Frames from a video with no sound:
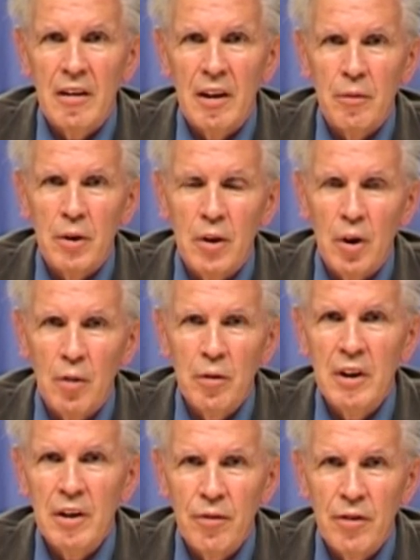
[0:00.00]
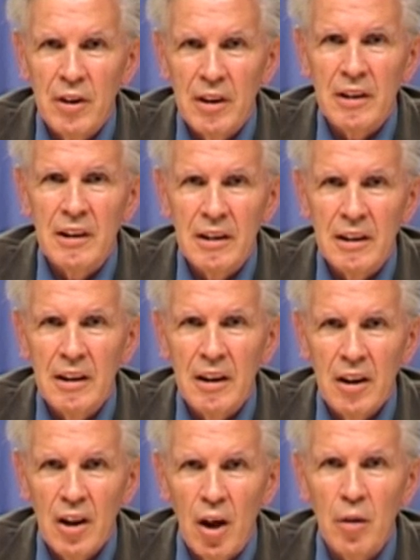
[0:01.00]
There were no differences
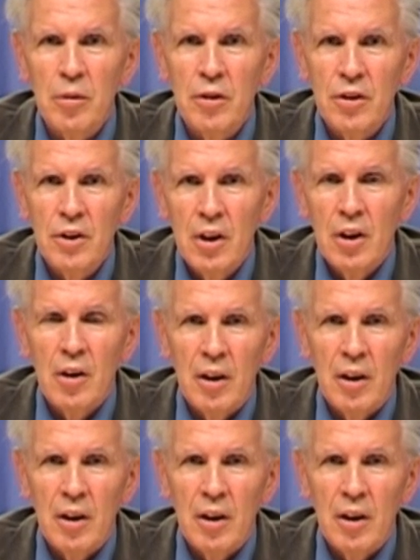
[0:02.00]
in gout